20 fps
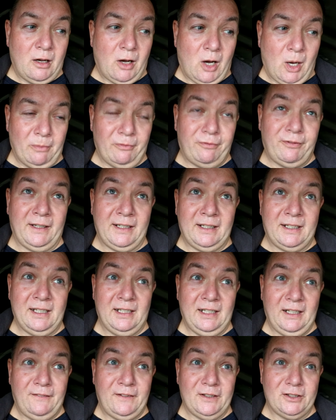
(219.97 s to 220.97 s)
I'm
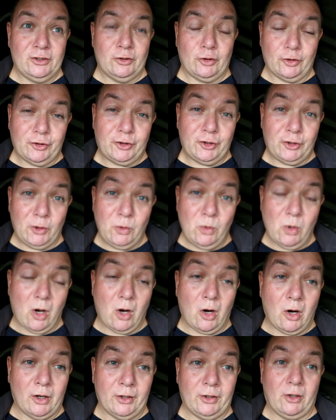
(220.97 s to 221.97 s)
thinking if it's not too
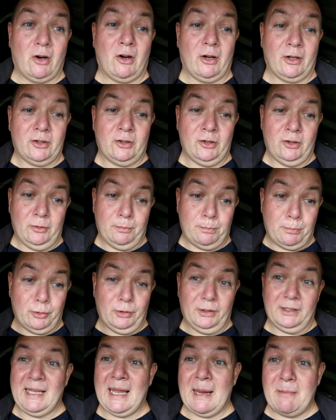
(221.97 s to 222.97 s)
hard, I could put
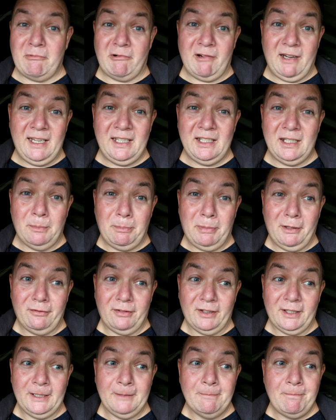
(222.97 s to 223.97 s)
the camera in the
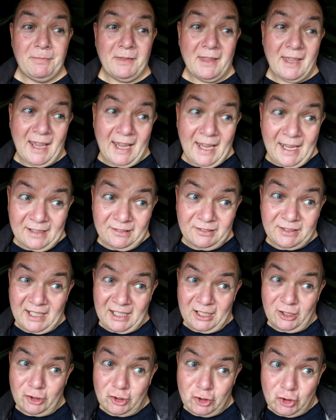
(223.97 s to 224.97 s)
bivvy and
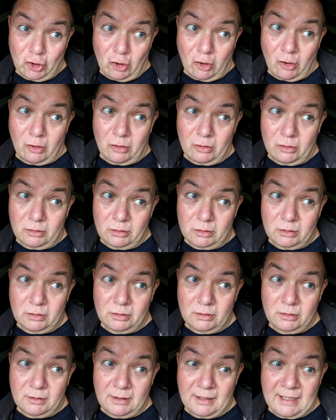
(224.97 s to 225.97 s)
take a shot
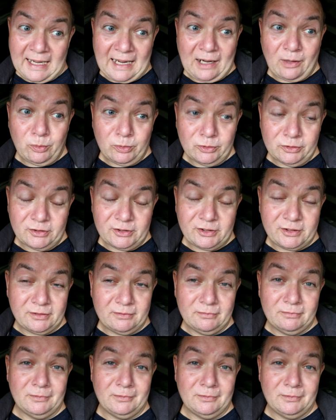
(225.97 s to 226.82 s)
outwards,